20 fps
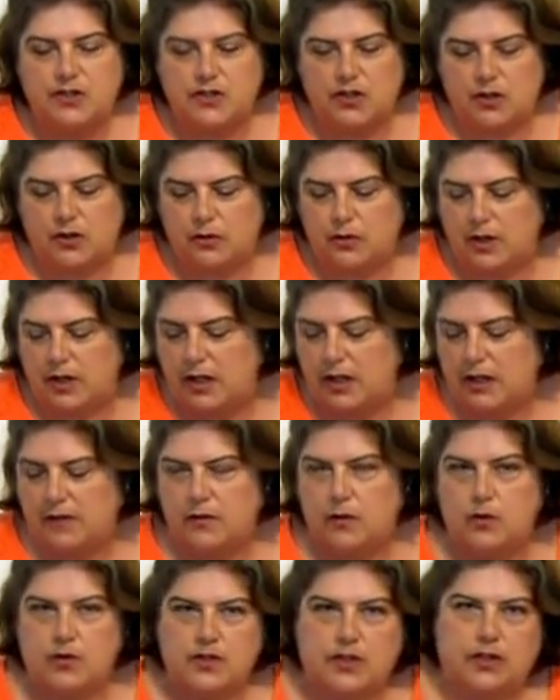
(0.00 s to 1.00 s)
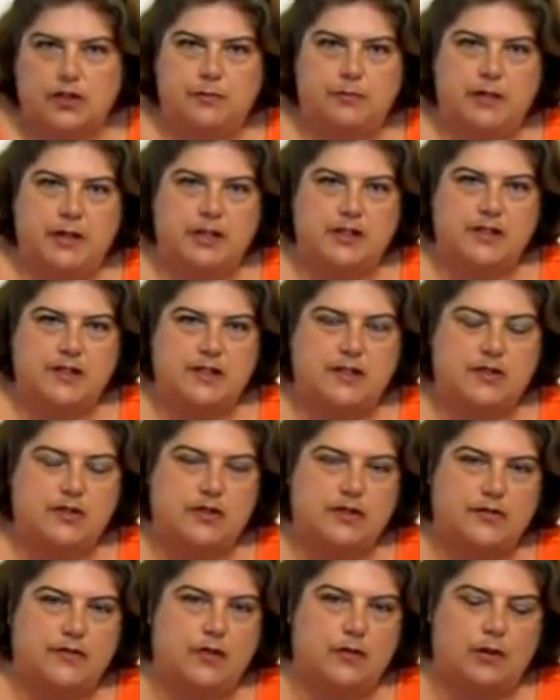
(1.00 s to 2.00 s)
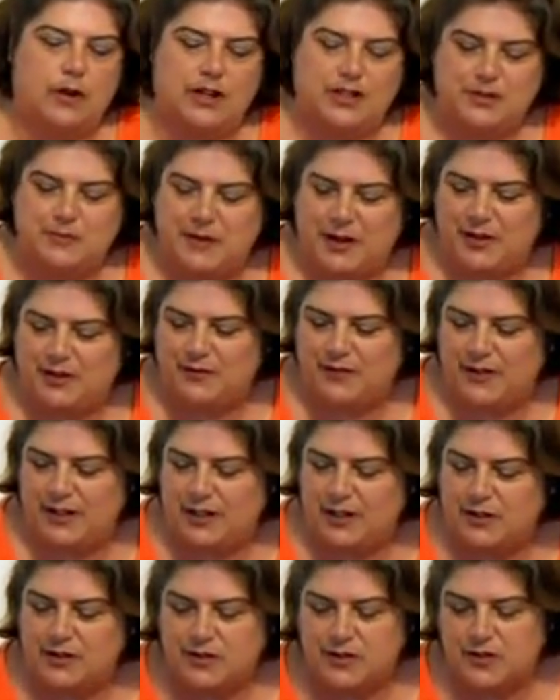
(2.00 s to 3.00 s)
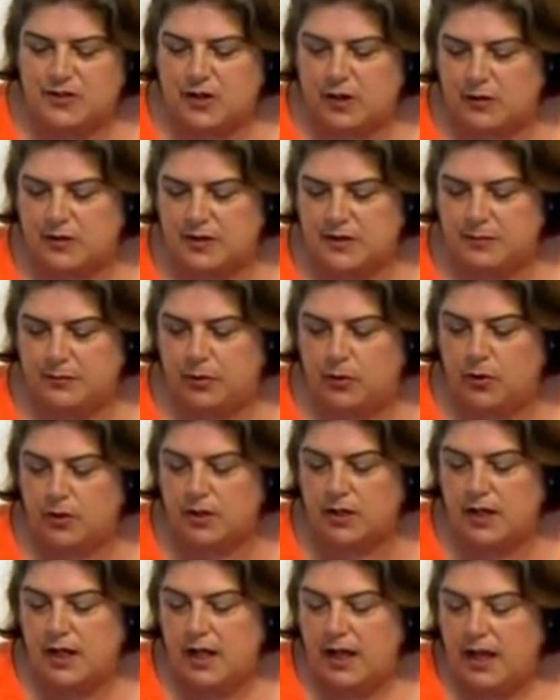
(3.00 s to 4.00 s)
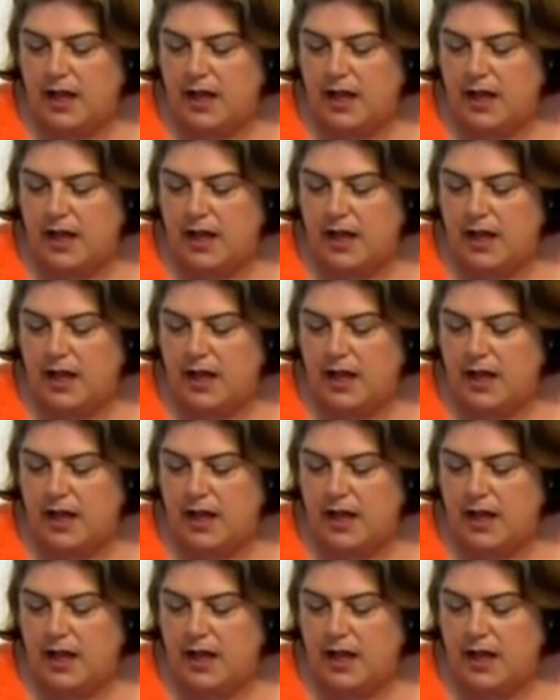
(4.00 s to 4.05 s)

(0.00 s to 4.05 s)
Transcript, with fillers: So uh, of course a good pair of scissors if you watch my other videos is always important.